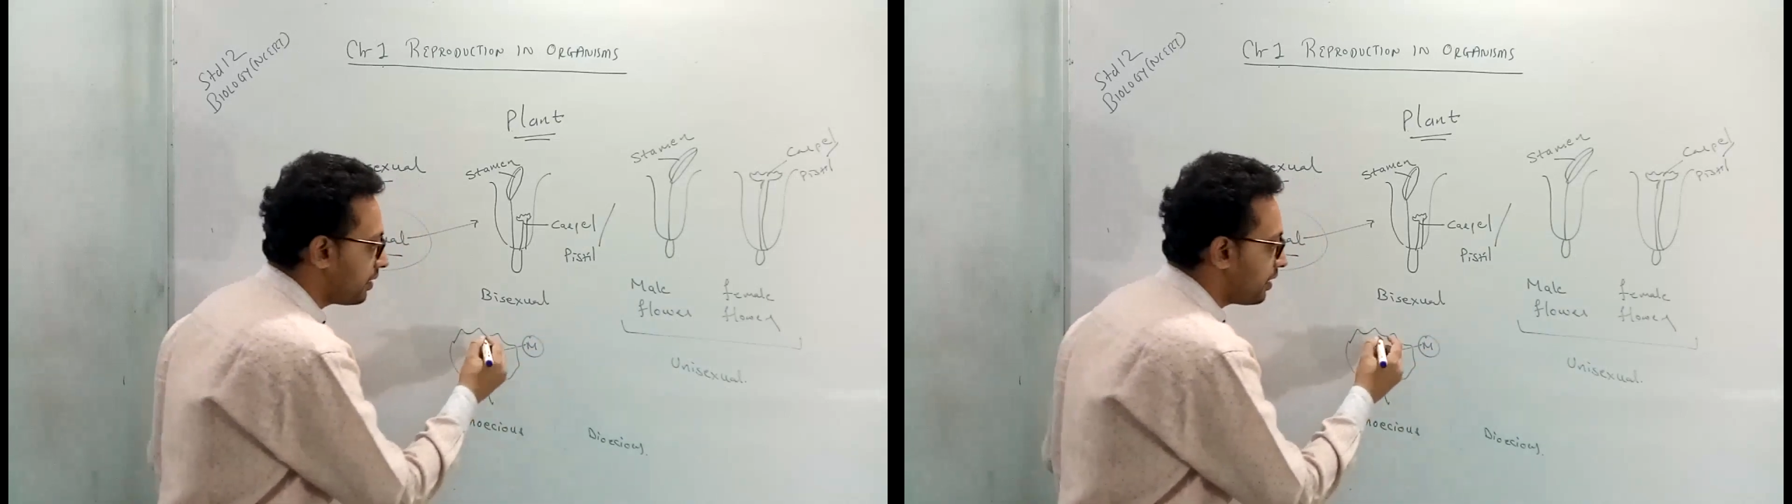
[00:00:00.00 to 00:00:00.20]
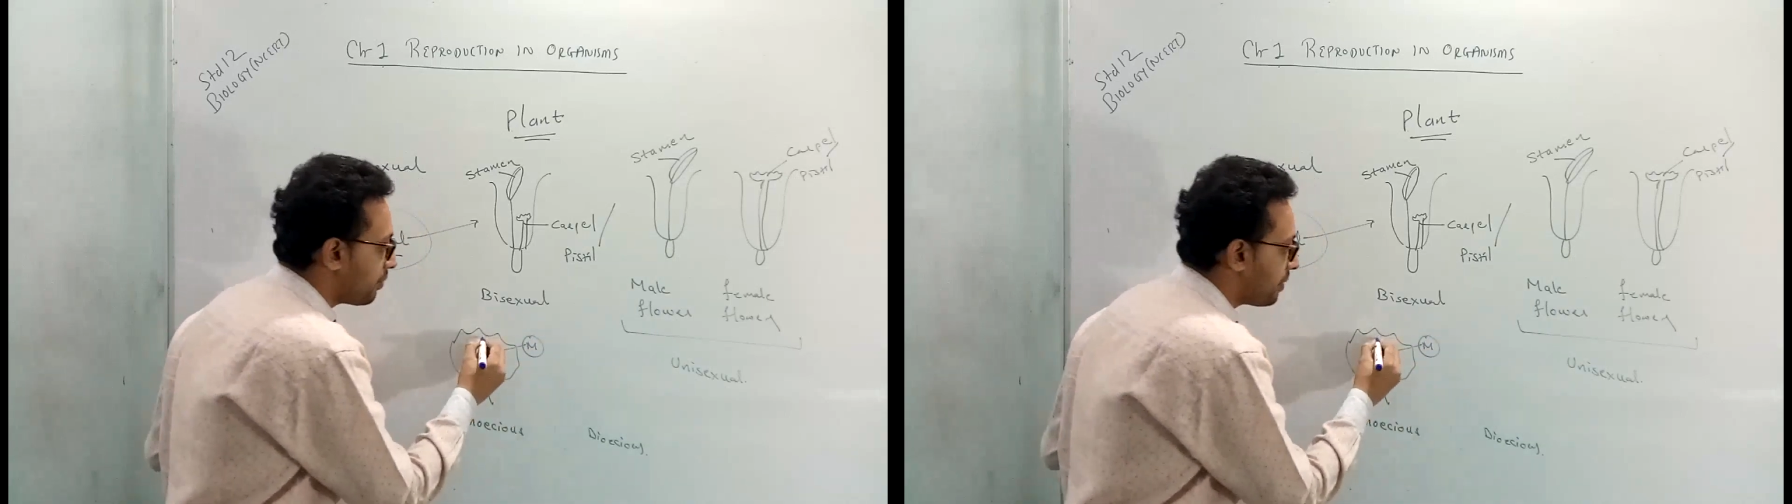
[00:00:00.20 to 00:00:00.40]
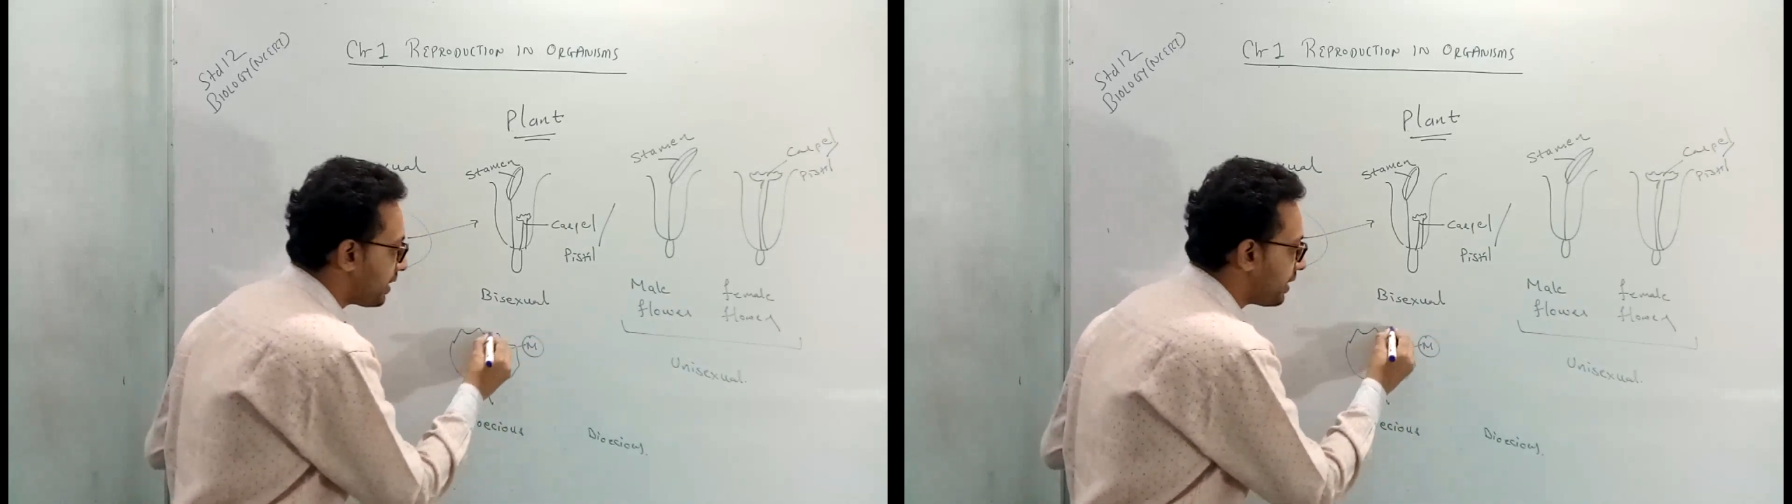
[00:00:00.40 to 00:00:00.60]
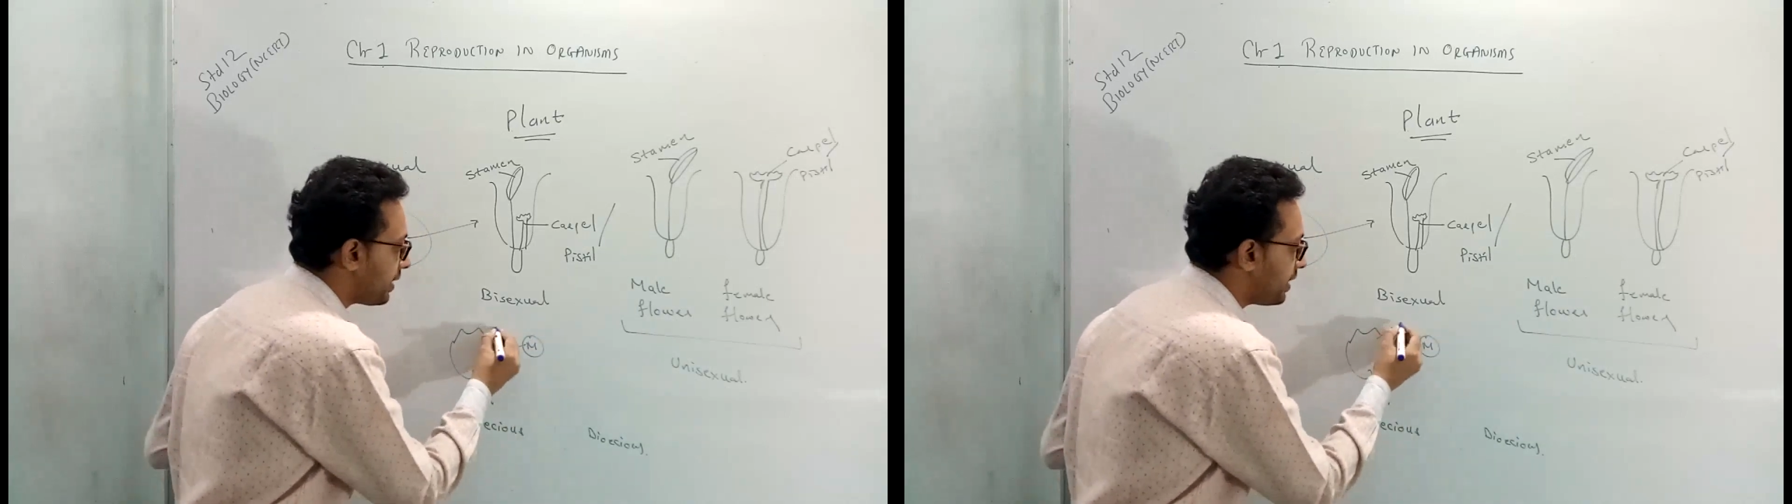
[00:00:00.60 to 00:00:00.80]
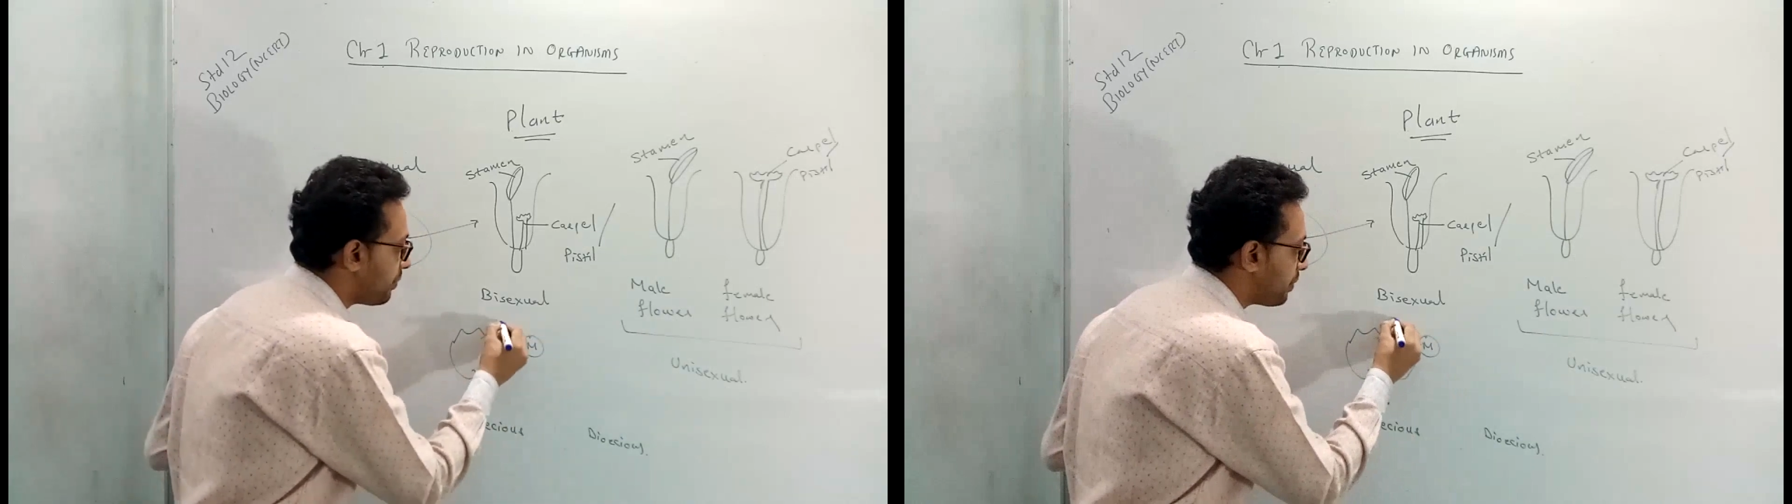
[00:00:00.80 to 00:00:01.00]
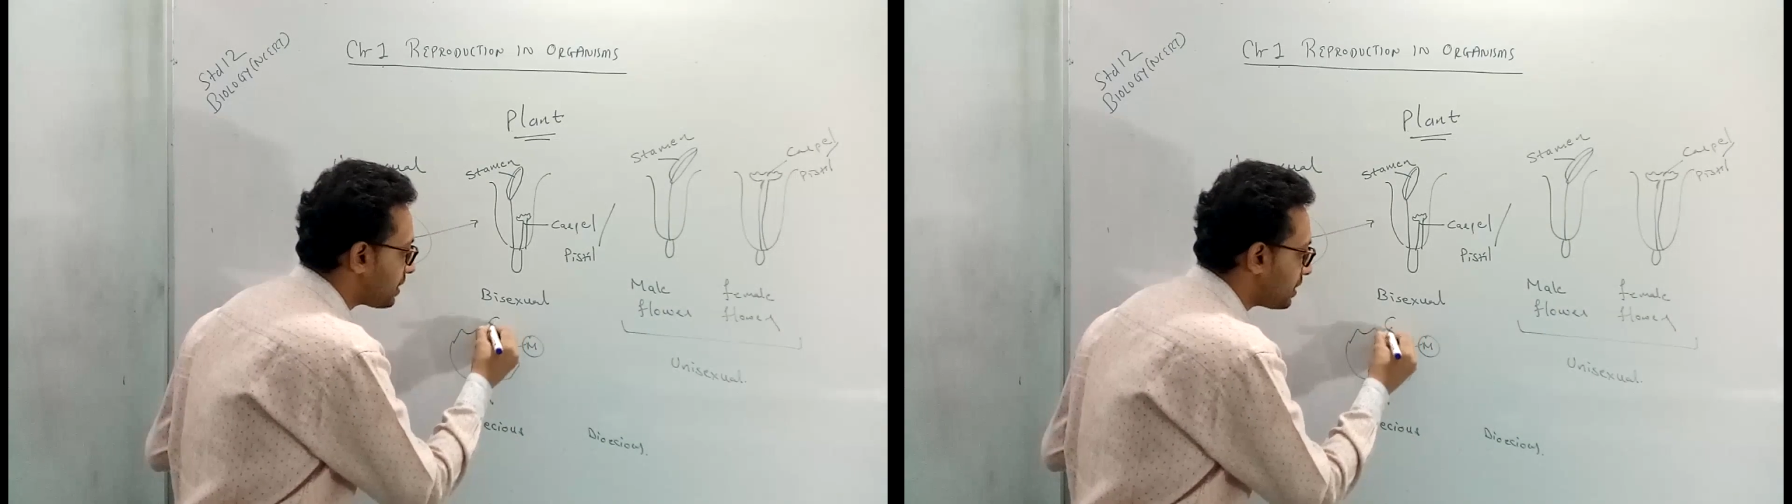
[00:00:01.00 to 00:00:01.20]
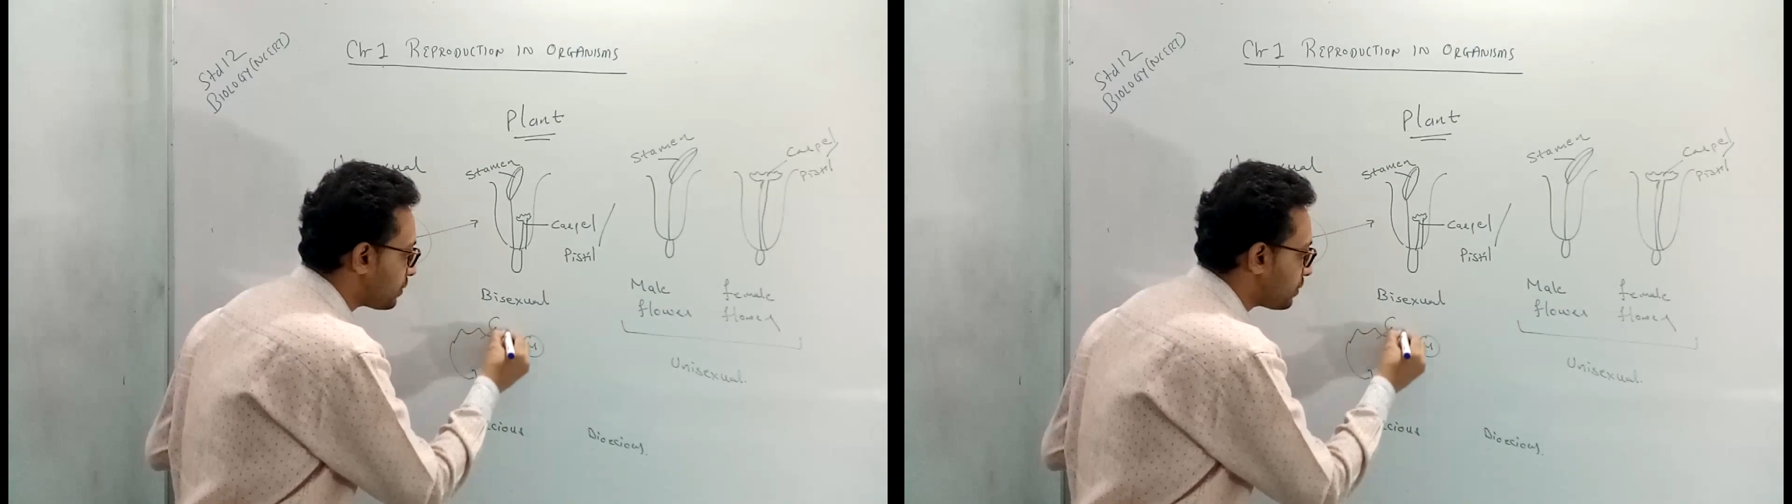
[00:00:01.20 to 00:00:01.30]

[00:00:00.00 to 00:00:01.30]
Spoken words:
but it possesses